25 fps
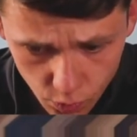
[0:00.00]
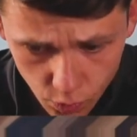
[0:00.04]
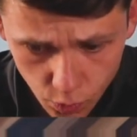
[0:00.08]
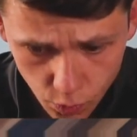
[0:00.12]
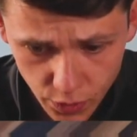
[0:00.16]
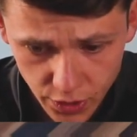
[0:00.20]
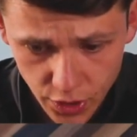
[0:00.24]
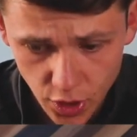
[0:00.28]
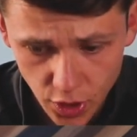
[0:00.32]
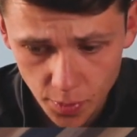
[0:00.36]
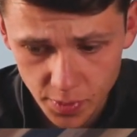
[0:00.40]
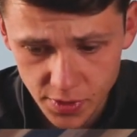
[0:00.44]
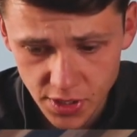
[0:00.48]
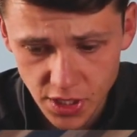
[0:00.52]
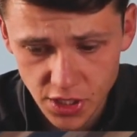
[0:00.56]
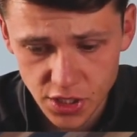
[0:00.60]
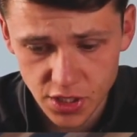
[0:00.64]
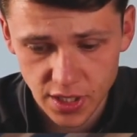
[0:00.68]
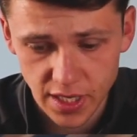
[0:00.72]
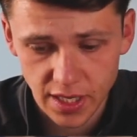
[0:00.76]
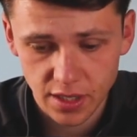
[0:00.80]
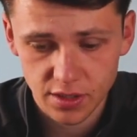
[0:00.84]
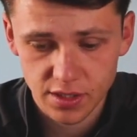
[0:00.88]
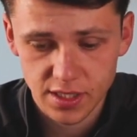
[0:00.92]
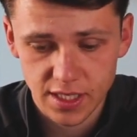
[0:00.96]
with the opposition,
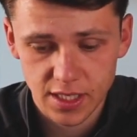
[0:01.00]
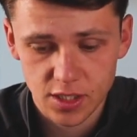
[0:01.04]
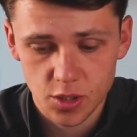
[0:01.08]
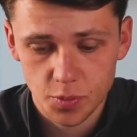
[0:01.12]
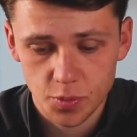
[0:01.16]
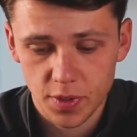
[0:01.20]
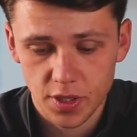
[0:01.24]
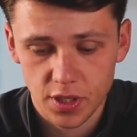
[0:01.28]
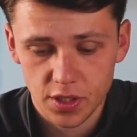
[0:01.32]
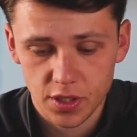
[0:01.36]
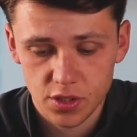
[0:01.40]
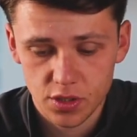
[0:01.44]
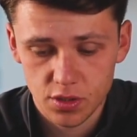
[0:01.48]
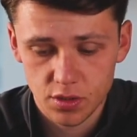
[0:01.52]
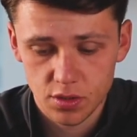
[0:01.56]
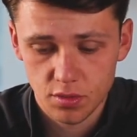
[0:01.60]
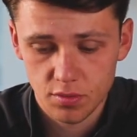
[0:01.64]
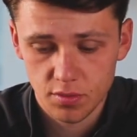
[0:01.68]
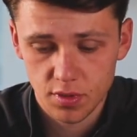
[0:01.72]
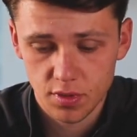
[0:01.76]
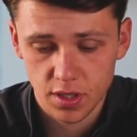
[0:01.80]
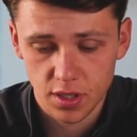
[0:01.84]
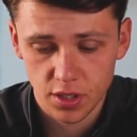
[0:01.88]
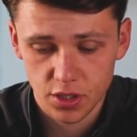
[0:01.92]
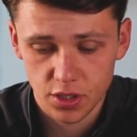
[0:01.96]
you could set up in
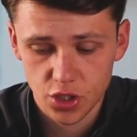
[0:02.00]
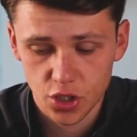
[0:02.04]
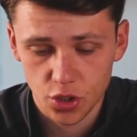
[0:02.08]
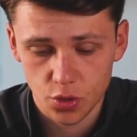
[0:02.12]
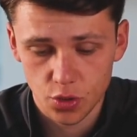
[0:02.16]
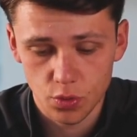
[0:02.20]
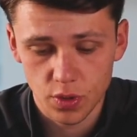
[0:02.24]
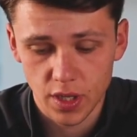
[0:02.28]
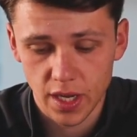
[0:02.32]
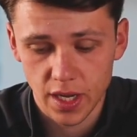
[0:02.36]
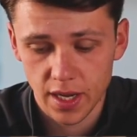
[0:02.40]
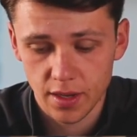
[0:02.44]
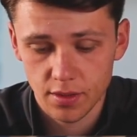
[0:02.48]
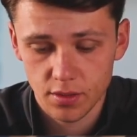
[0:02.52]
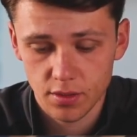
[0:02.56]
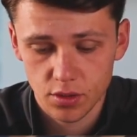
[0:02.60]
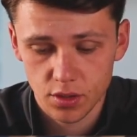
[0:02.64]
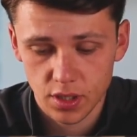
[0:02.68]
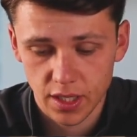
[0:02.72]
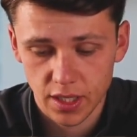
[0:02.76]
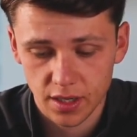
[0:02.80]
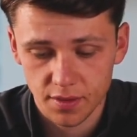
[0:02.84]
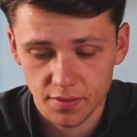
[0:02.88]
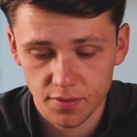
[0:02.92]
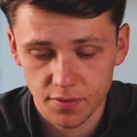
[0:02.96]
a two there,
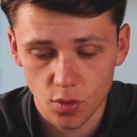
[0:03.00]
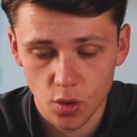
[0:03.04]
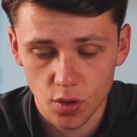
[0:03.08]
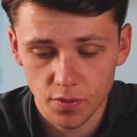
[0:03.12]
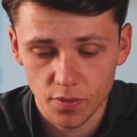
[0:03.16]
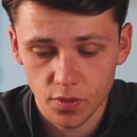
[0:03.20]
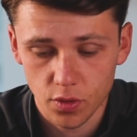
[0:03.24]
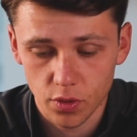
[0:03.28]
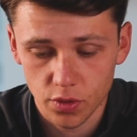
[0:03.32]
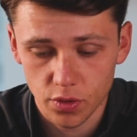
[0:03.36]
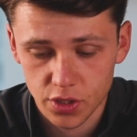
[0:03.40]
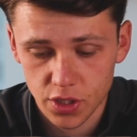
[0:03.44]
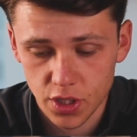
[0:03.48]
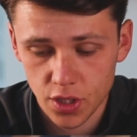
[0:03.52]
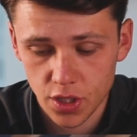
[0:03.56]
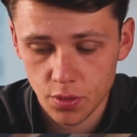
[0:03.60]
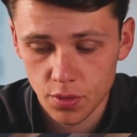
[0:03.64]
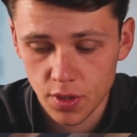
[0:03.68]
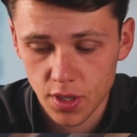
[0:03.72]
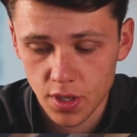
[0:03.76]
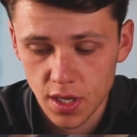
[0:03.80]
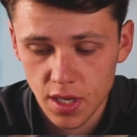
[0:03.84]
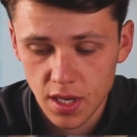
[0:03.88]
like a 4-4-2,